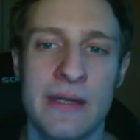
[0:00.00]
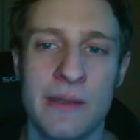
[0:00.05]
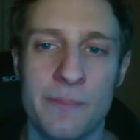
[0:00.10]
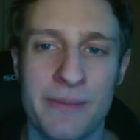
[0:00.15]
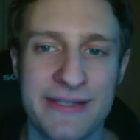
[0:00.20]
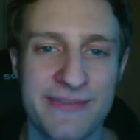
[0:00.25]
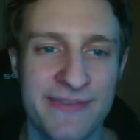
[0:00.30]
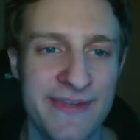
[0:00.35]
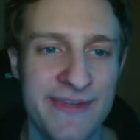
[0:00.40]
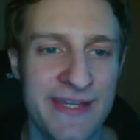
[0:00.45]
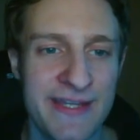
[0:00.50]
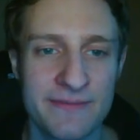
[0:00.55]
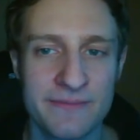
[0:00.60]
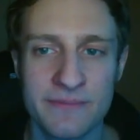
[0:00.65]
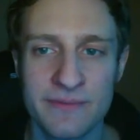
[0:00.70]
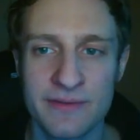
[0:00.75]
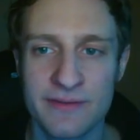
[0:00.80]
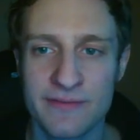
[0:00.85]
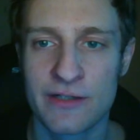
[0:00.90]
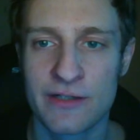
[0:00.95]
But
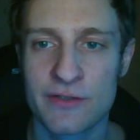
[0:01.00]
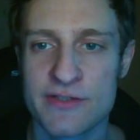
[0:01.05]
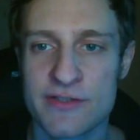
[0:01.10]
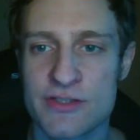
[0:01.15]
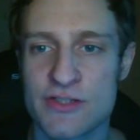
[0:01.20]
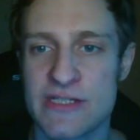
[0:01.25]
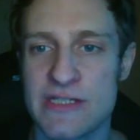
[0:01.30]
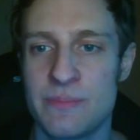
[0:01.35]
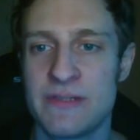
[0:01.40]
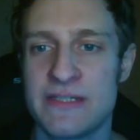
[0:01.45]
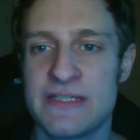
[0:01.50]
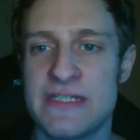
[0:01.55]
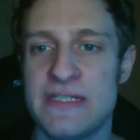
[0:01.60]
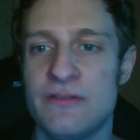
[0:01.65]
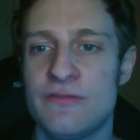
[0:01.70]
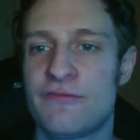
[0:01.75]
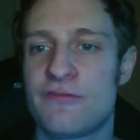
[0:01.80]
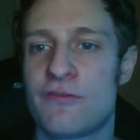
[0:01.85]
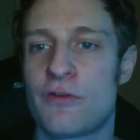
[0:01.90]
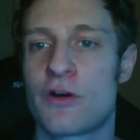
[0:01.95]
then is
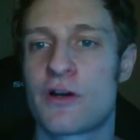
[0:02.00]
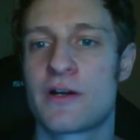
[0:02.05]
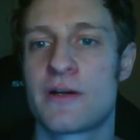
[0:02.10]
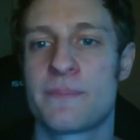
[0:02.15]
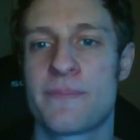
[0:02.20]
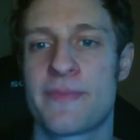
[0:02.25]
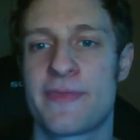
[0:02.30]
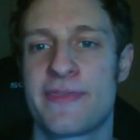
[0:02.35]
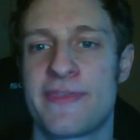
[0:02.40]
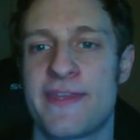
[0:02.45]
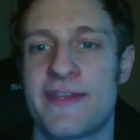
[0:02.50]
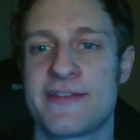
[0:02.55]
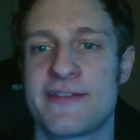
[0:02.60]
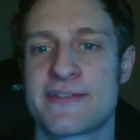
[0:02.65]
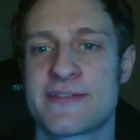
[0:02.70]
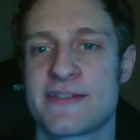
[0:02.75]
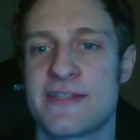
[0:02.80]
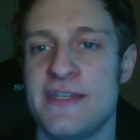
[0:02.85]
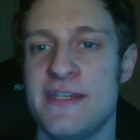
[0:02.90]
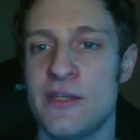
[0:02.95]
GPT-4,
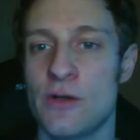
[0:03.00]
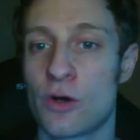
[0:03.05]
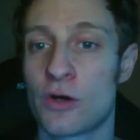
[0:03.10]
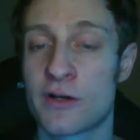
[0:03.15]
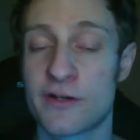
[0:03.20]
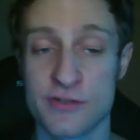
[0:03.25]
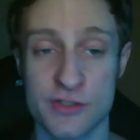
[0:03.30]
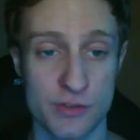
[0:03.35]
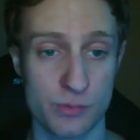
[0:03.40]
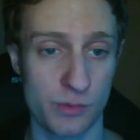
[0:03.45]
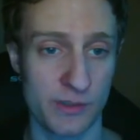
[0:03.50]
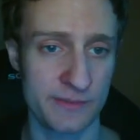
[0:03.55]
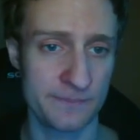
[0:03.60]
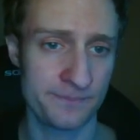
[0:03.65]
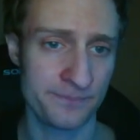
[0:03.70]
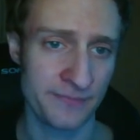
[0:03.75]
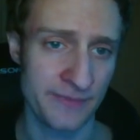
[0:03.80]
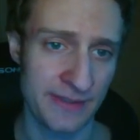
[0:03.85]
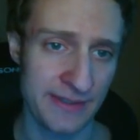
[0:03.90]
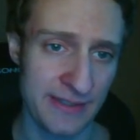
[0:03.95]
that's the orange
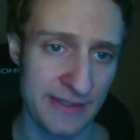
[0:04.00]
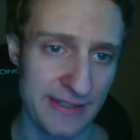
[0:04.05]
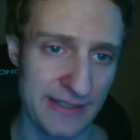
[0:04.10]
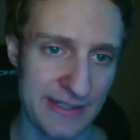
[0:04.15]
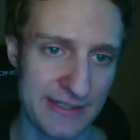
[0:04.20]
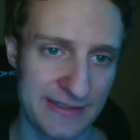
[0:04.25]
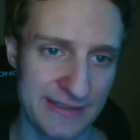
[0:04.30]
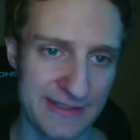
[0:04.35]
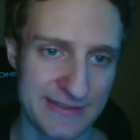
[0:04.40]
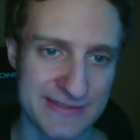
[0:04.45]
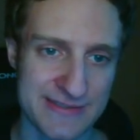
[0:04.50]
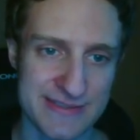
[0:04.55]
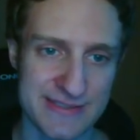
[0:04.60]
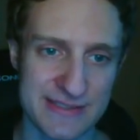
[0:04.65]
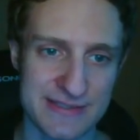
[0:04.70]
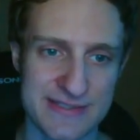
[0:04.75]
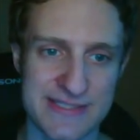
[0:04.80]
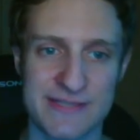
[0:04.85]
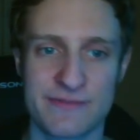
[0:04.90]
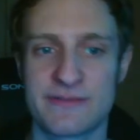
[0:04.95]
one, and it's
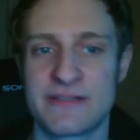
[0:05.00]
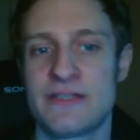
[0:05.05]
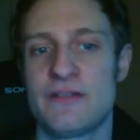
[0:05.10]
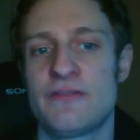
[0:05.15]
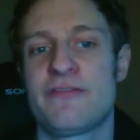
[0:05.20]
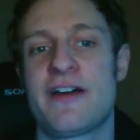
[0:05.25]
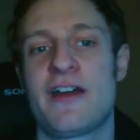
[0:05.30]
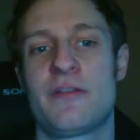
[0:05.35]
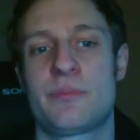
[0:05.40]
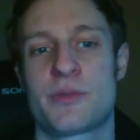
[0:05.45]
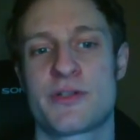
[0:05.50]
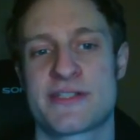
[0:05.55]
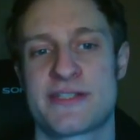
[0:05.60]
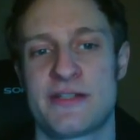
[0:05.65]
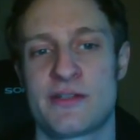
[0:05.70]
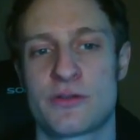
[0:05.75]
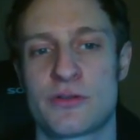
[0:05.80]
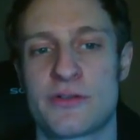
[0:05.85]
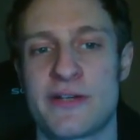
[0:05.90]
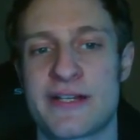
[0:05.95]

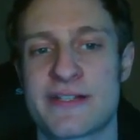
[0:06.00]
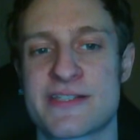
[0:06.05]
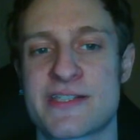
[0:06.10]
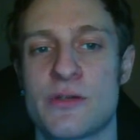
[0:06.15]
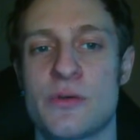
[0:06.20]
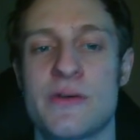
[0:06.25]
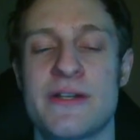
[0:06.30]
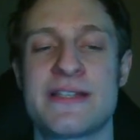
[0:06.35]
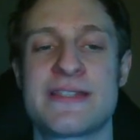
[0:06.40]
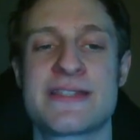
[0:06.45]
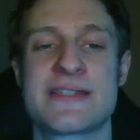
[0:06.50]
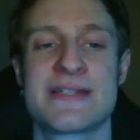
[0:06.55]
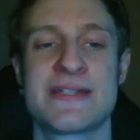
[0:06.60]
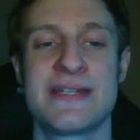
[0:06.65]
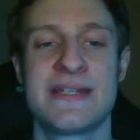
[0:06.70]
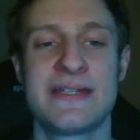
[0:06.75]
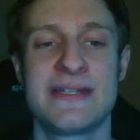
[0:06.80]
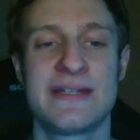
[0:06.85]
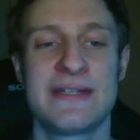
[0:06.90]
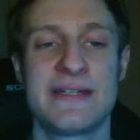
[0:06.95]
75% correct. So it's
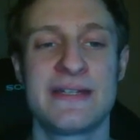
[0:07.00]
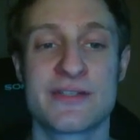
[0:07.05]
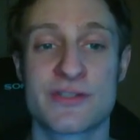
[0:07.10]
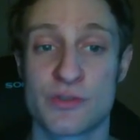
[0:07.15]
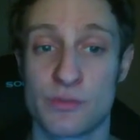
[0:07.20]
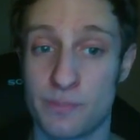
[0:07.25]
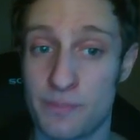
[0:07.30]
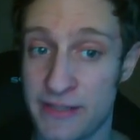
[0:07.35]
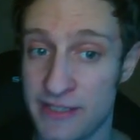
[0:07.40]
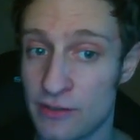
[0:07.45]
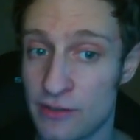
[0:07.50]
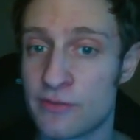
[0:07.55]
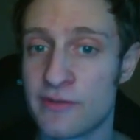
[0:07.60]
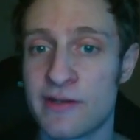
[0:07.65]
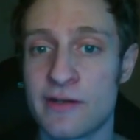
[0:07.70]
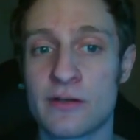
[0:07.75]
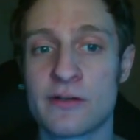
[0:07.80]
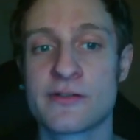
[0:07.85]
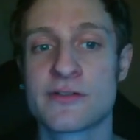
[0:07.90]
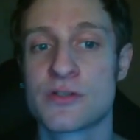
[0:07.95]

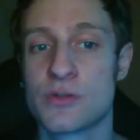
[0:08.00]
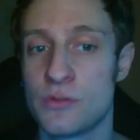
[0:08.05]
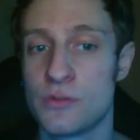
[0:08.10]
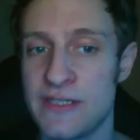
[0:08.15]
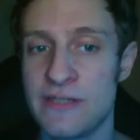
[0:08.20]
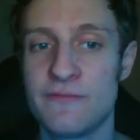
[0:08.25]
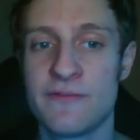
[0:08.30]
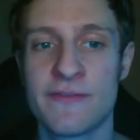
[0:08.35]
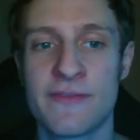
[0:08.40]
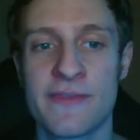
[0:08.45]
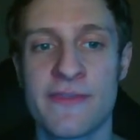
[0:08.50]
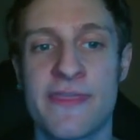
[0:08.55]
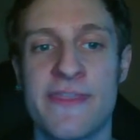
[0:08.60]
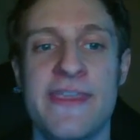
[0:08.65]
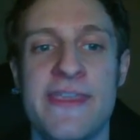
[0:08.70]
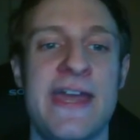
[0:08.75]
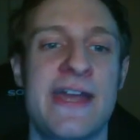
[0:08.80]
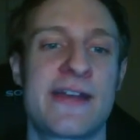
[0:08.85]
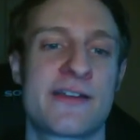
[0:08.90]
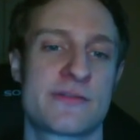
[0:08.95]
superior to even
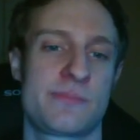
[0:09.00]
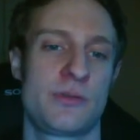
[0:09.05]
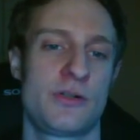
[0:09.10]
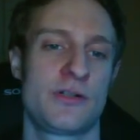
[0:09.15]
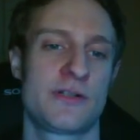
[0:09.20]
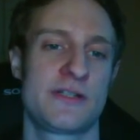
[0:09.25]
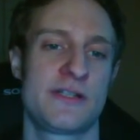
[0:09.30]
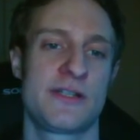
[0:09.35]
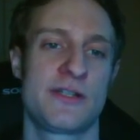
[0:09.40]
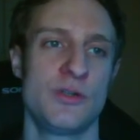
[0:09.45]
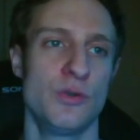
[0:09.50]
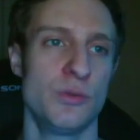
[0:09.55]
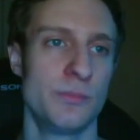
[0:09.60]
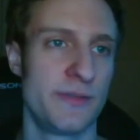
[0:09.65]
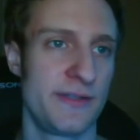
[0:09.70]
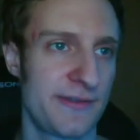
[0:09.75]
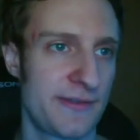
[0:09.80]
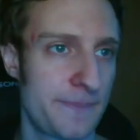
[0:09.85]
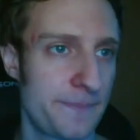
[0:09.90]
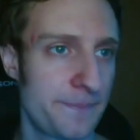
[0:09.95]
the expert
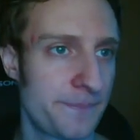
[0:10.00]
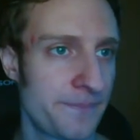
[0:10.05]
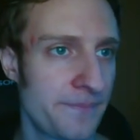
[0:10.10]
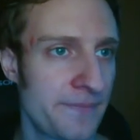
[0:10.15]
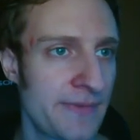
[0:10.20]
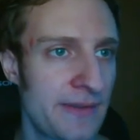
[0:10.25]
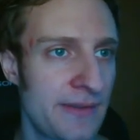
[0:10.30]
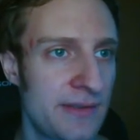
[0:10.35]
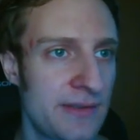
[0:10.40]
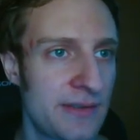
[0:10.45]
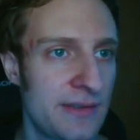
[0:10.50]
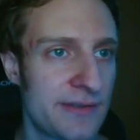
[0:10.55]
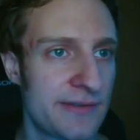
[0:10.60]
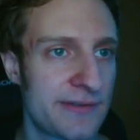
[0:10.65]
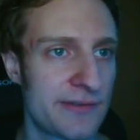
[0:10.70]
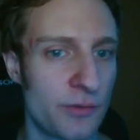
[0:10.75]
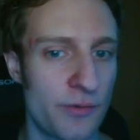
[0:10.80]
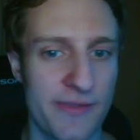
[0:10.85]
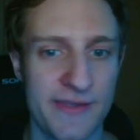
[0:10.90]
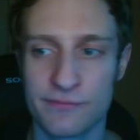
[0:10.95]
humans.
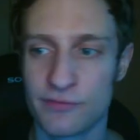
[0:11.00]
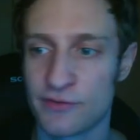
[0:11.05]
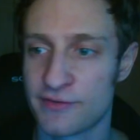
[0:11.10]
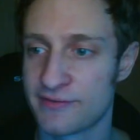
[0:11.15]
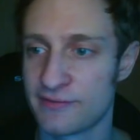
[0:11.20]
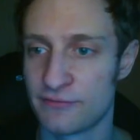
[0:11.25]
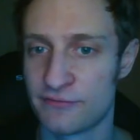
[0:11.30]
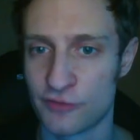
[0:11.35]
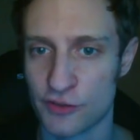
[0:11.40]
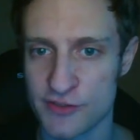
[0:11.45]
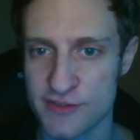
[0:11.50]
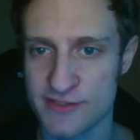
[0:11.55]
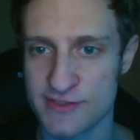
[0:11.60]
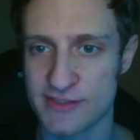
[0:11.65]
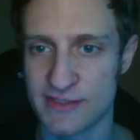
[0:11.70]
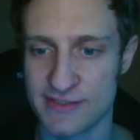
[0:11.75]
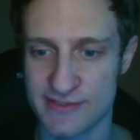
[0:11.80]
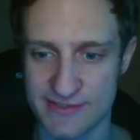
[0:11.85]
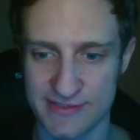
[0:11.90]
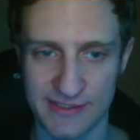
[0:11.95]
So that was the first
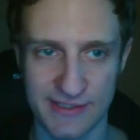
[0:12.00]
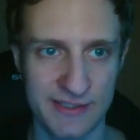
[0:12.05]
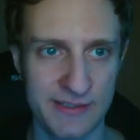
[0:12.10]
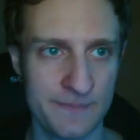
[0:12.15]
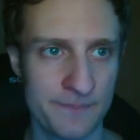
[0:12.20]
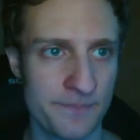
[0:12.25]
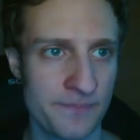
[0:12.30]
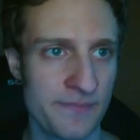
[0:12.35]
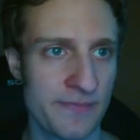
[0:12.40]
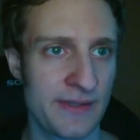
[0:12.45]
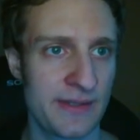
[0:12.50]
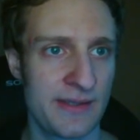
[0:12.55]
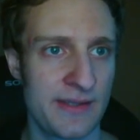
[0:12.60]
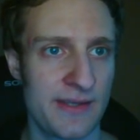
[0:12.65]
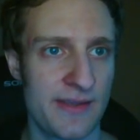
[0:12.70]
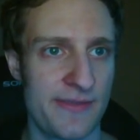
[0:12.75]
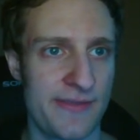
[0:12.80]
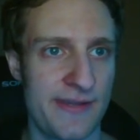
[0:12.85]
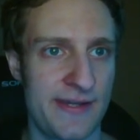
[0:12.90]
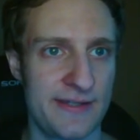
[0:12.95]
study.
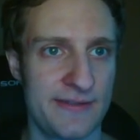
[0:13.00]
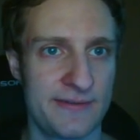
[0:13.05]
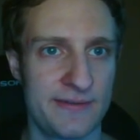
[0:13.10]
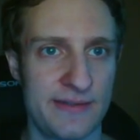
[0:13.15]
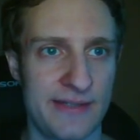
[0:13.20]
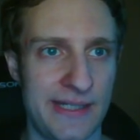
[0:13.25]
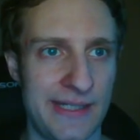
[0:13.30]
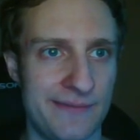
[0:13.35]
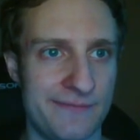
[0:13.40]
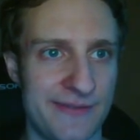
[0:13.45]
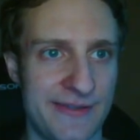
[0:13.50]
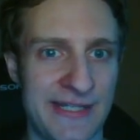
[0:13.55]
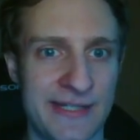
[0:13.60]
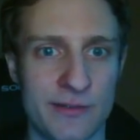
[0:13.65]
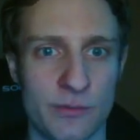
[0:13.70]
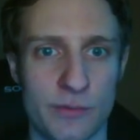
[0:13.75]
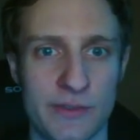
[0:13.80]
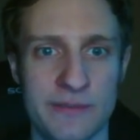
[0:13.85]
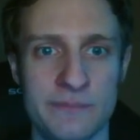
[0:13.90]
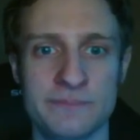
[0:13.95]
Then I have
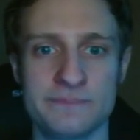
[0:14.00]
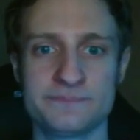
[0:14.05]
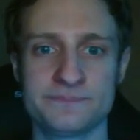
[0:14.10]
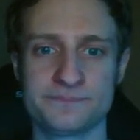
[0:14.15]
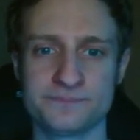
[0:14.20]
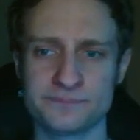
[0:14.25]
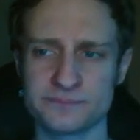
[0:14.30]
another one,